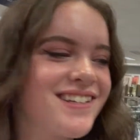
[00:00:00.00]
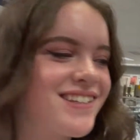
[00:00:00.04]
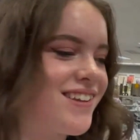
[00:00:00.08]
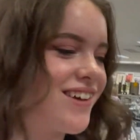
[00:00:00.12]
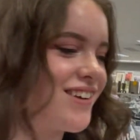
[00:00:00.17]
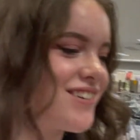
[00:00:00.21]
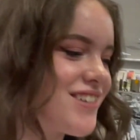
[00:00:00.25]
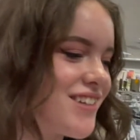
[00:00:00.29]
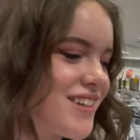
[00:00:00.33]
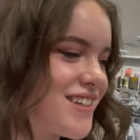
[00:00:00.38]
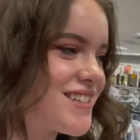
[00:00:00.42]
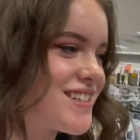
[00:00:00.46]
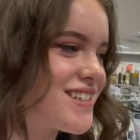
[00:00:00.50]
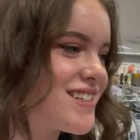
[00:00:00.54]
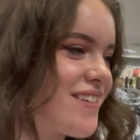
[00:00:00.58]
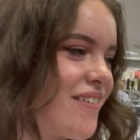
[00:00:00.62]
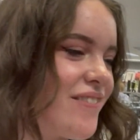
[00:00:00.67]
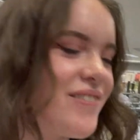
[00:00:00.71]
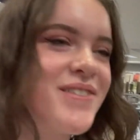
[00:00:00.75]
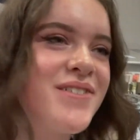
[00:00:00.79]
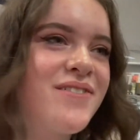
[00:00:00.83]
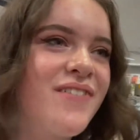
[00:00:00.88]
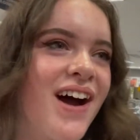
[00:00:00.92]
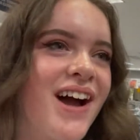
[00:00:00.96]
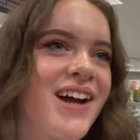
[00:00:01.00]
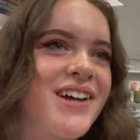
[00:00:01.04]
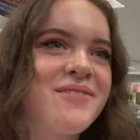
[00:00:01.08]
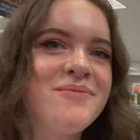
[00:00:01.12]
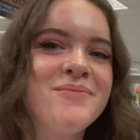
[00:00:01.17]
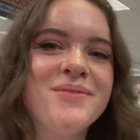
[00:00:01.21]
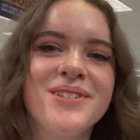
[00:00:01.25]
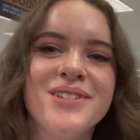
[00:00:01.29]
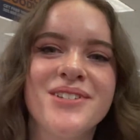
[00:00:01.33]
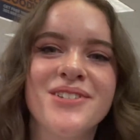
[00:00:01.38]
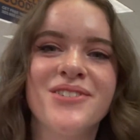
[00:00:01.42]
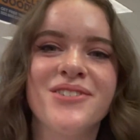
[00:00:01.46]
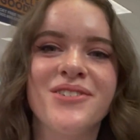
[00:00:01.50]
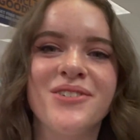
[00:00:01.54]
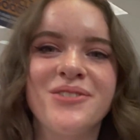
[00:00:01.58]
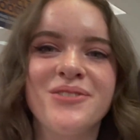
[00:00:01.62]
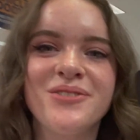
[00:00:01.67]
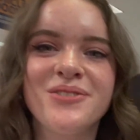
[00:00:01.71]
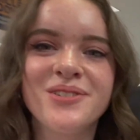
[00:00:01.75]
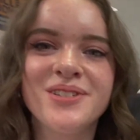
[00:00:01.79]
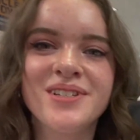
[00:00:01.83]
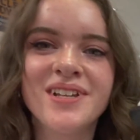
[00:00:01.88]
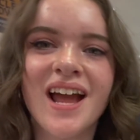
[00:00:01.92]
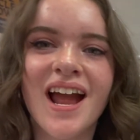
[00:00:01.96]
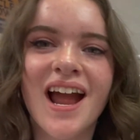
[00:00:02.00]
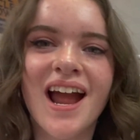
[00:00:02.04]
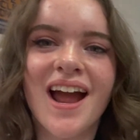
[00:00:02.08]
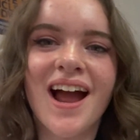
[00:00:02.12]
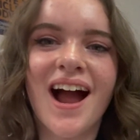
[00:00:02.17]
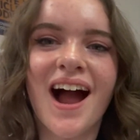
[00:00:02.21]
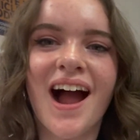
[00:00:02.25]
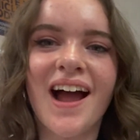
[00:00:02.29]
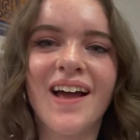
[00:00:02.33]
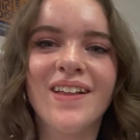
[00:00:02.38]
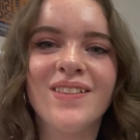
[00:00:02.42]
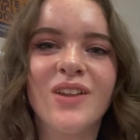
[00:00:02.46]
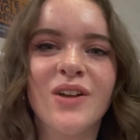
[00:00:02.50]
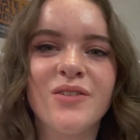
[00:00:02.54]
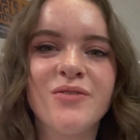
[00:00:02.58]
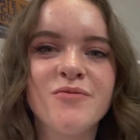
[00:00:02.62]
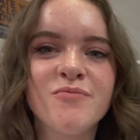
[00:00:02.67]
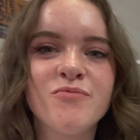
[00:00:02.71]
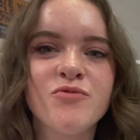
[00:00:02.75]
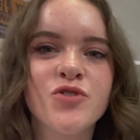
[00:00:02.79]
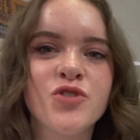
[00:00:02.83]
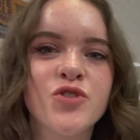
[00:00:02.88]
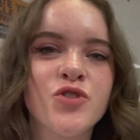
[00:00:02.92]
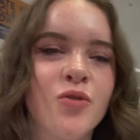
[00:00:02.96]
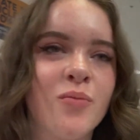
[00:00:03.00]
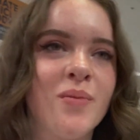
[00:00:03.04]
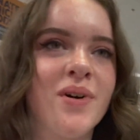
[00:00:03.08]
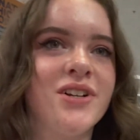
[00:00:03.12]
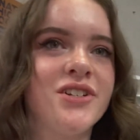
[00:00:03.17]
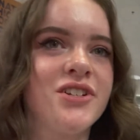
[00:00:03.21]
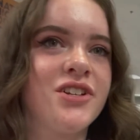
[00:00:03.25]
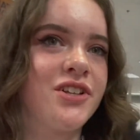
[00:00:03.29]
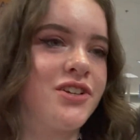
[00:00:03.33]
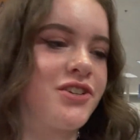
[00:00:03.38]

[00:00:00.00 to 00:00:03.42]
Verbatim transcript: such like 70 vibes shoes I love them so much.